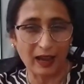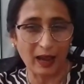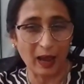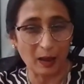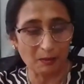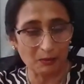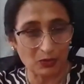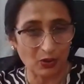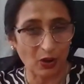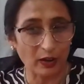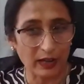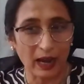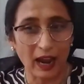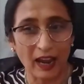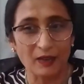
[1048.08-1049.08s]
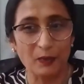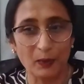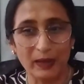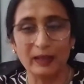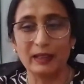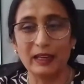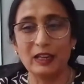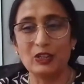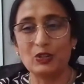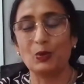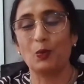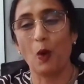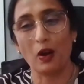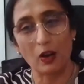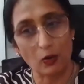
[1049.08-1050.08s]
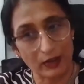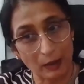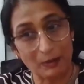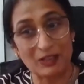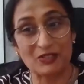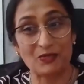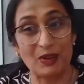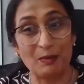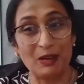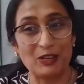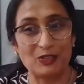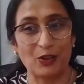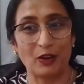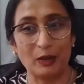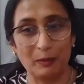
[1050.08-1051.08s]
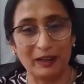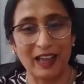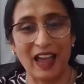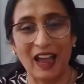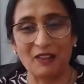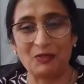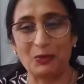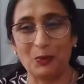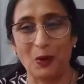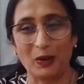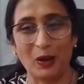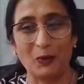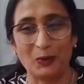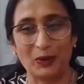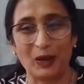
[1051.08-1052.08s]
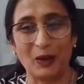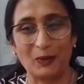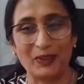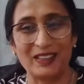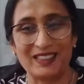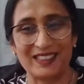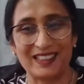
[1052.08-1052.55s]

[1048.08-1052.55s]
I'm sorry, I will need to walk out. I'm extremely sorry, but I have to walk out now. It's